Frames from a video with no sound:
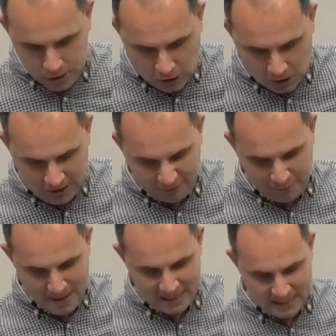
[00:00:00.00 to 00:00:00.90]
Joseph
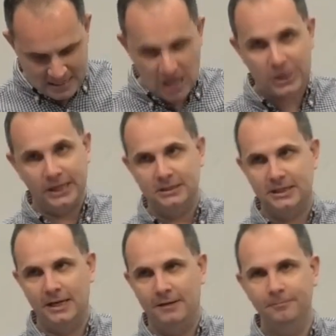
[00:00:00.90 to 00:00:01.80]
meant nothing
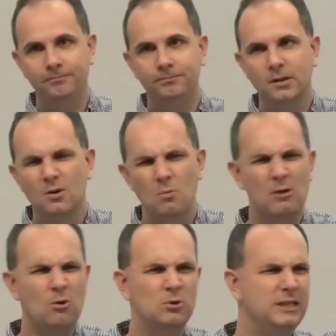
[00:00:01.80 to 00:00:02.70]
to him, well,
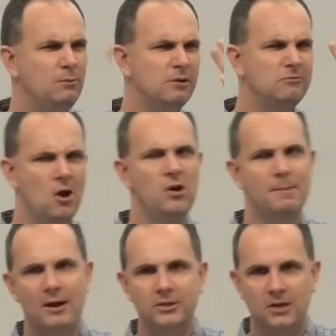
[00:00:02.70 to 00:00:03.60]
of course, he would have known
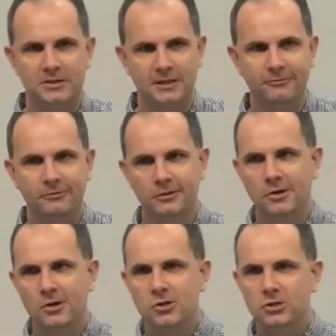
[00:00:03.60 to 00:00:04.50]
about Joseph.
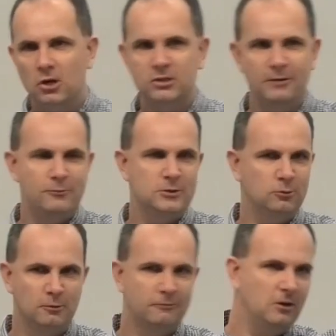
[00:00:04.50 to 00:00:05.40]
Joseph was
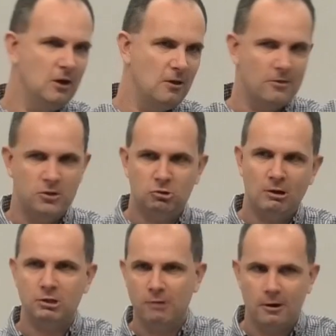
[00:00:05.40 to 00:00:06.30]
sort of, like the
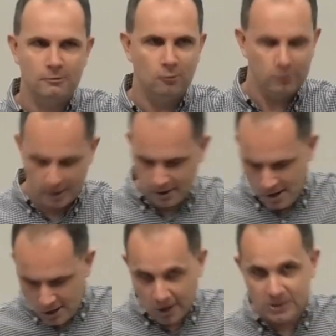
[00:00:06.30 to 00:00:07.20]
treasurer or the
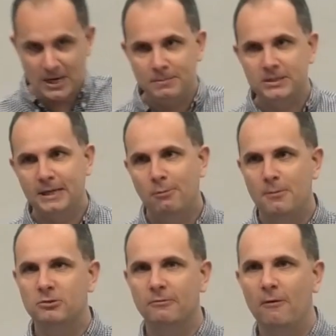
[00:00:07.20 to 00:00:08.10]
kind of deputy prime
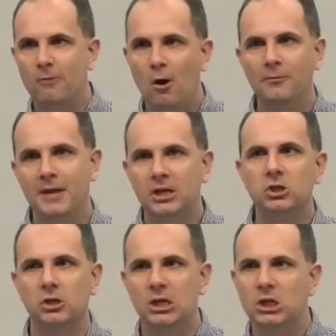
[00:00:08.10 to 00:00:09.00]
minister of the whole
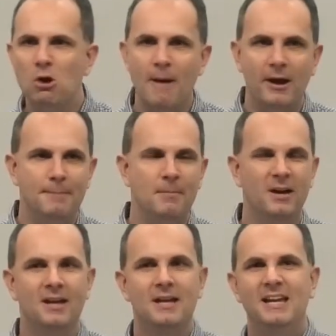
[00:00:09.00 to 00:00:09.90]
nation. He knew about him,
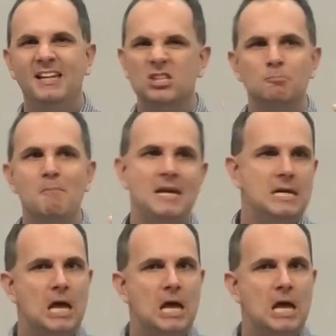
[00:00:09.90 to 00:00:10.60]
but he just meant